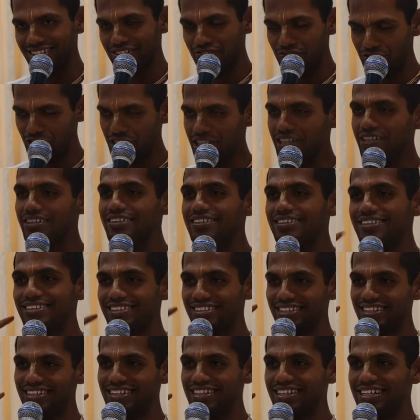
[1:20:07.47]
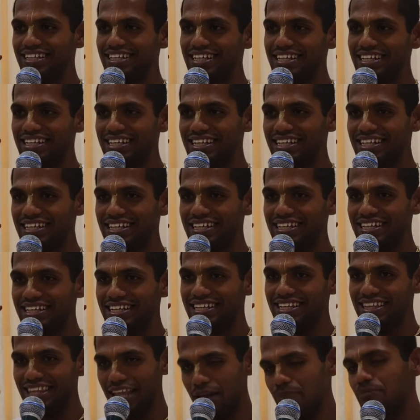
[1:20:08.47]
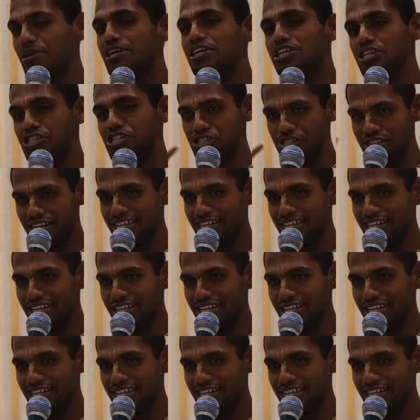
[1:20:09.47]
fear, lamentation.